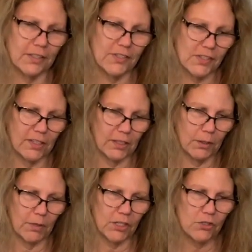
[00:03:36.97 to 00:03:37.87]
and see
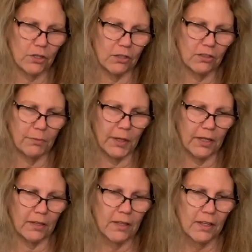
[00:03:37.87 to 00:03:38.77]
and make sure all
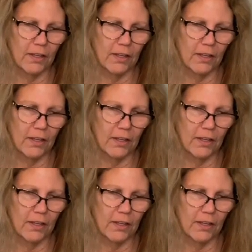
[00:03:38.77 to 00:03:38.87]
my